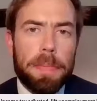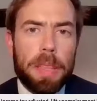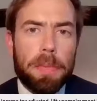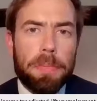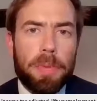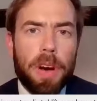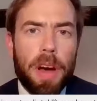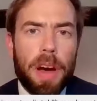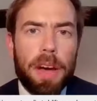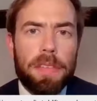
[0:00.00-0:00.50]
you think
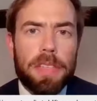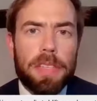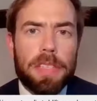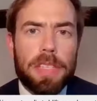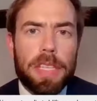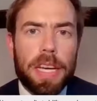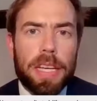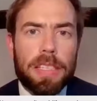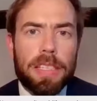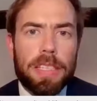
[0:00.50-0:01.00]
about the
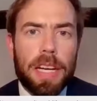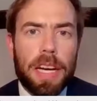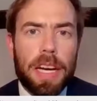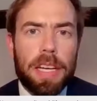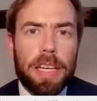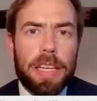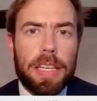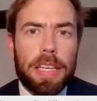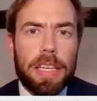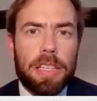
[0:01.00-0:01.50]
private
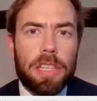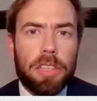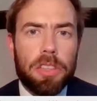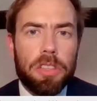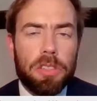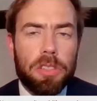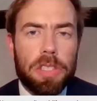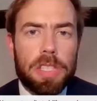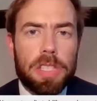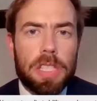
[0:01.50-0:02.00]
sector,
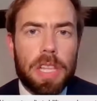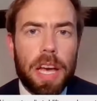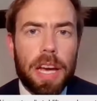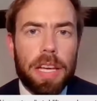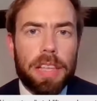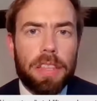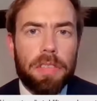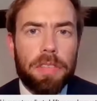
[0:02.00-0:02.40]
it looks